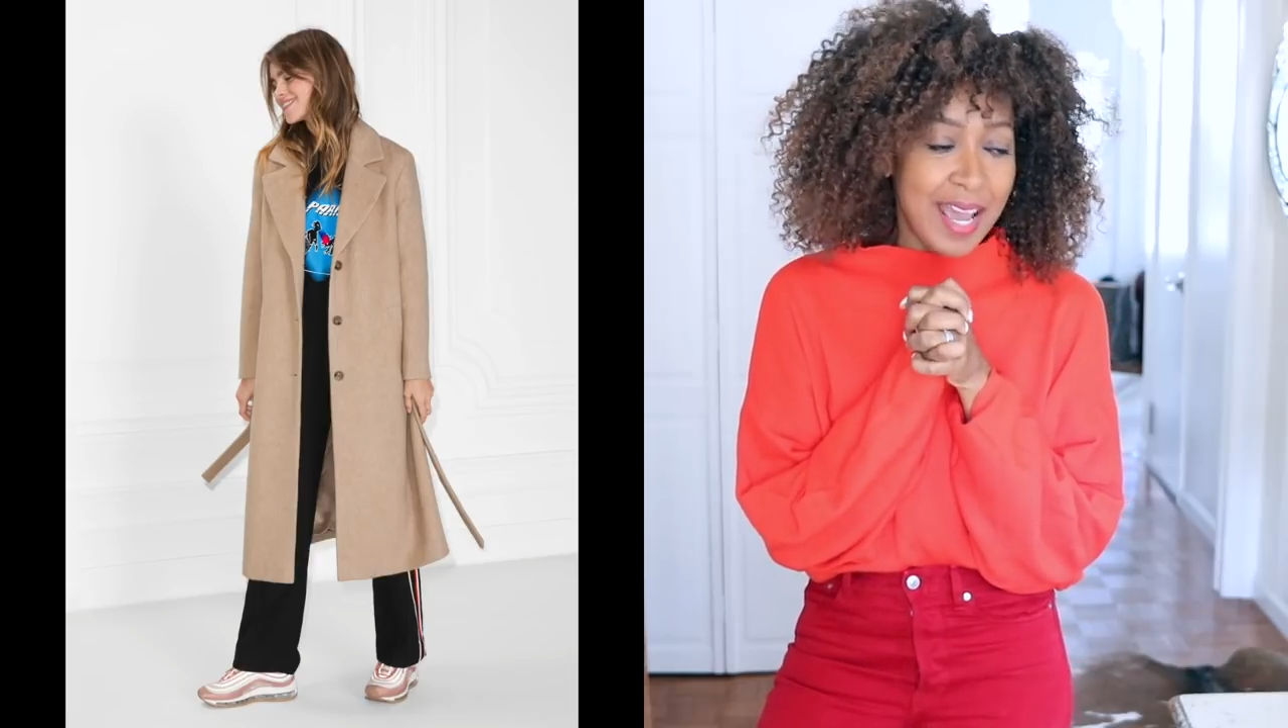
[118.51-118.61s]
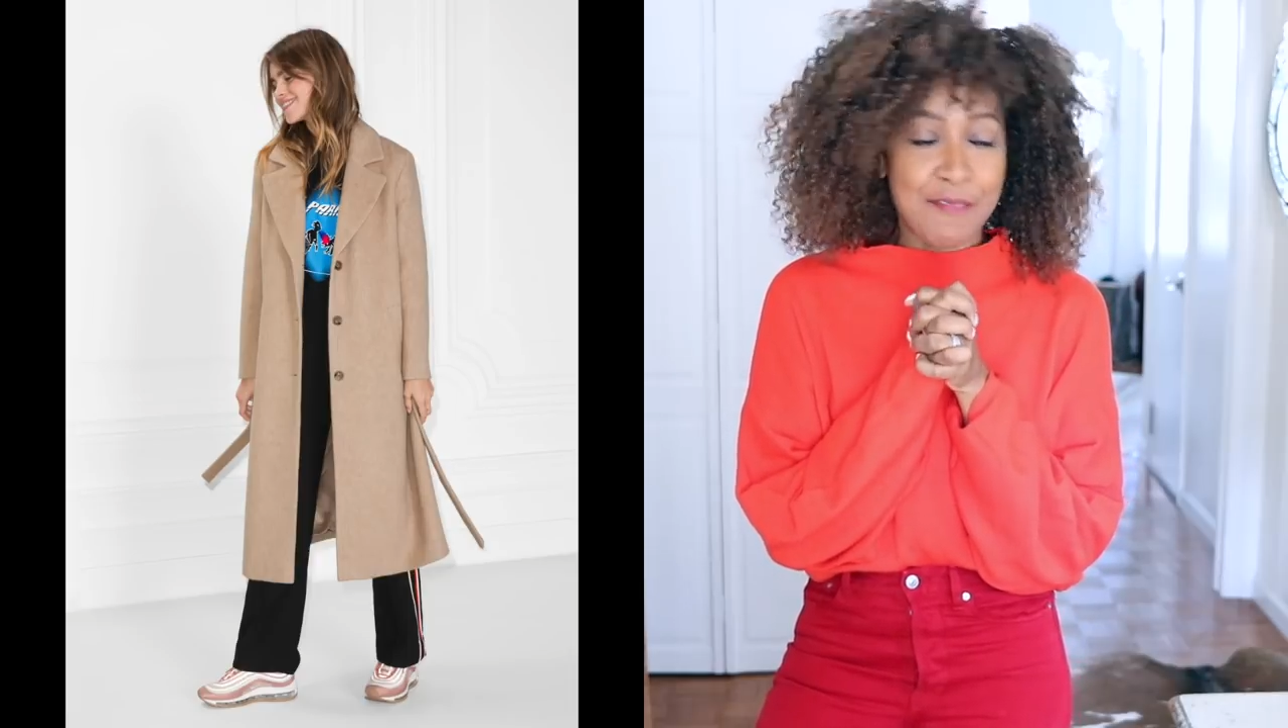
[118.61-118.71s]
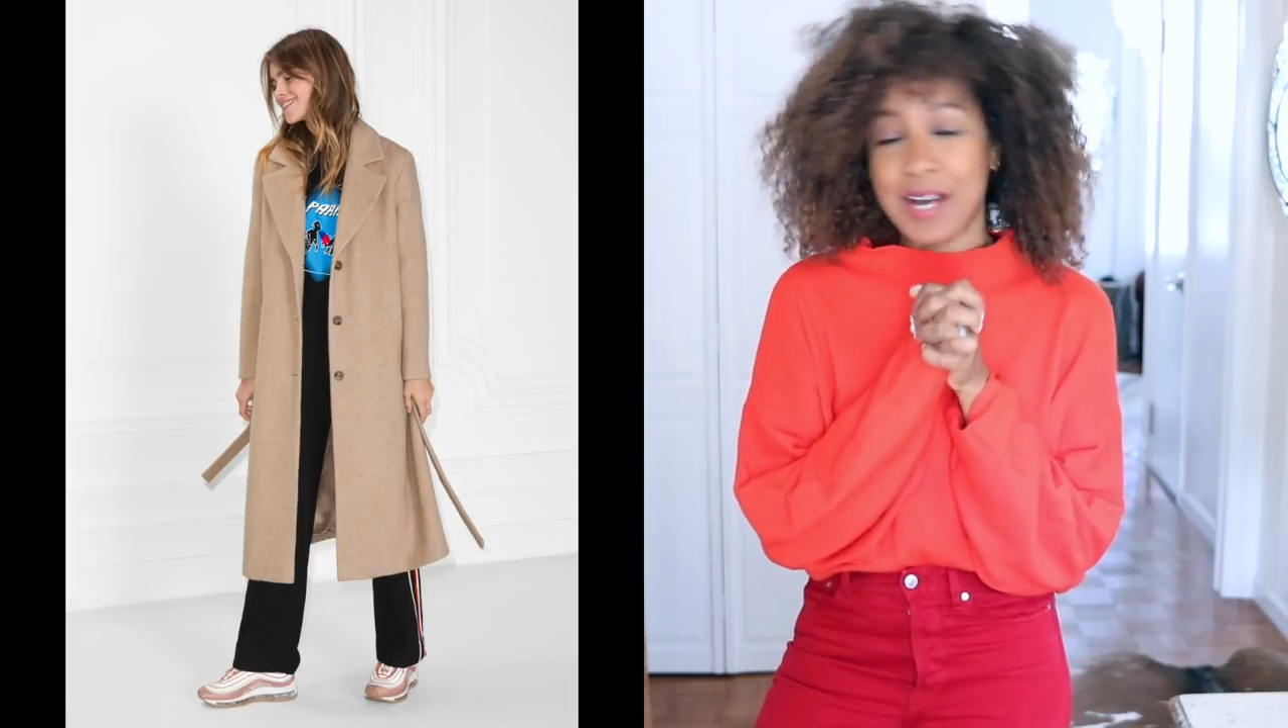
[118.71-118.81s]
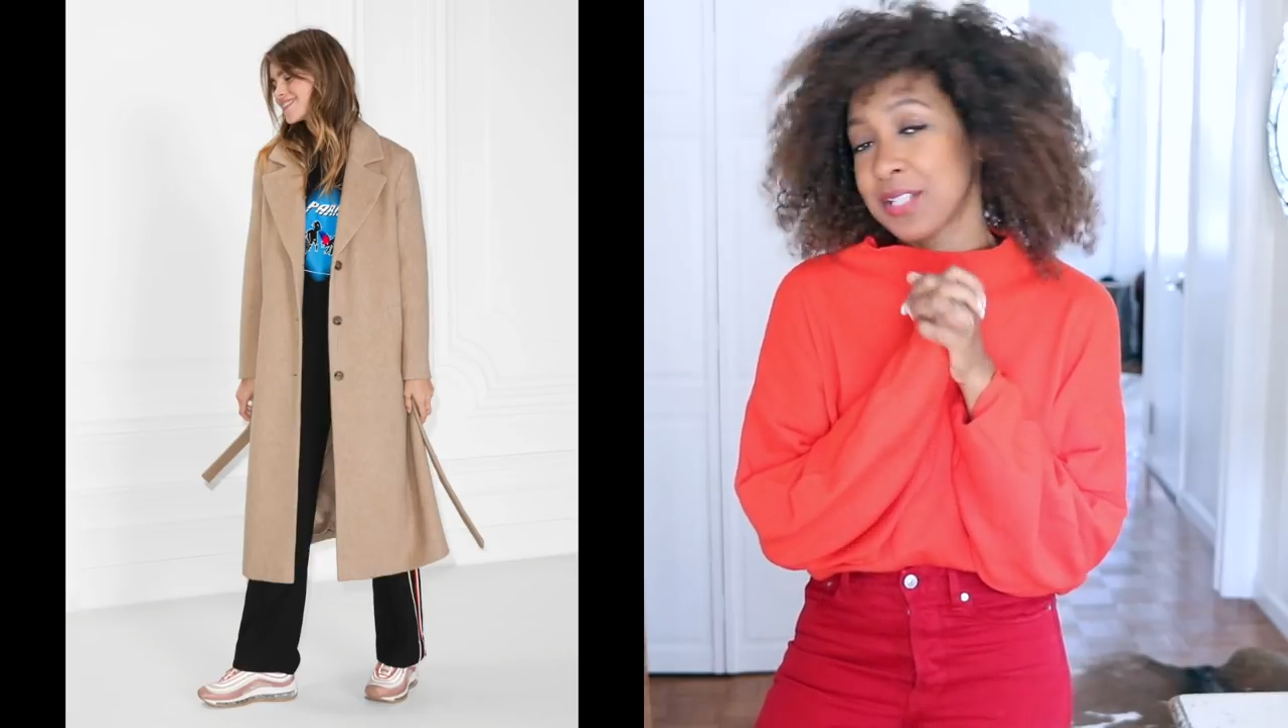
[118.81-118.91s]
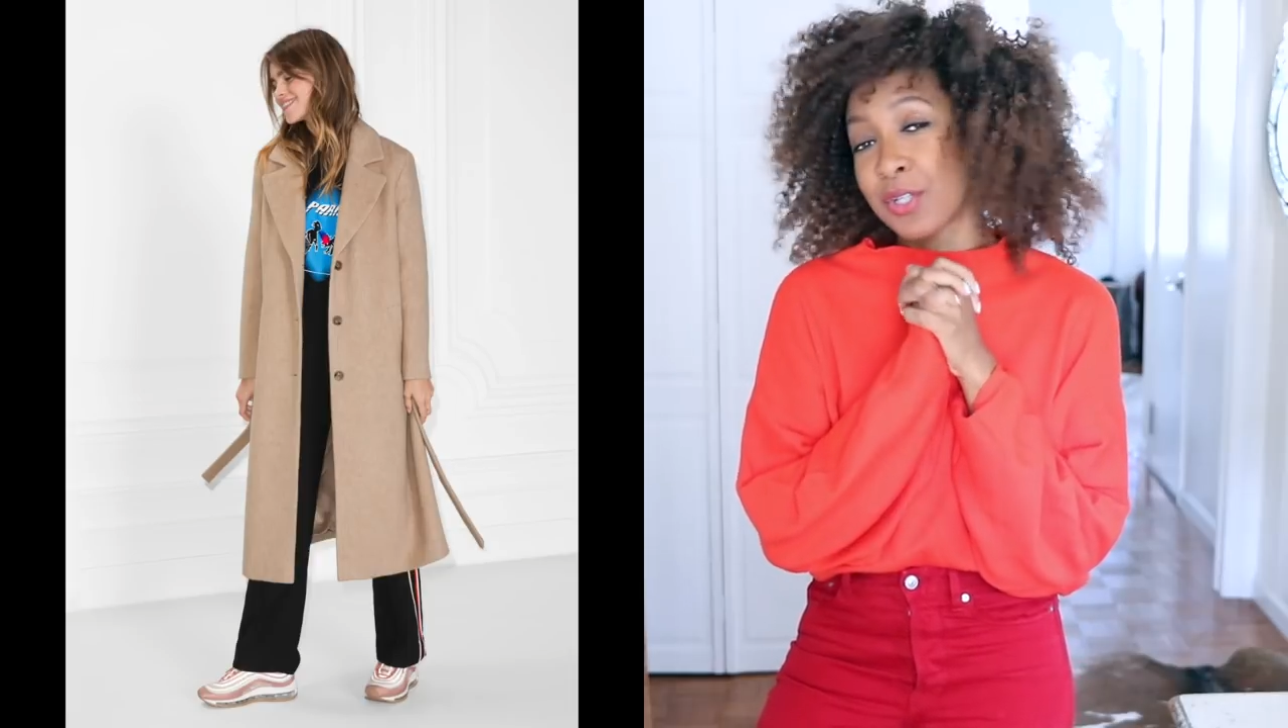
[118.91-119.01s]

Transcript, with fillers: have had a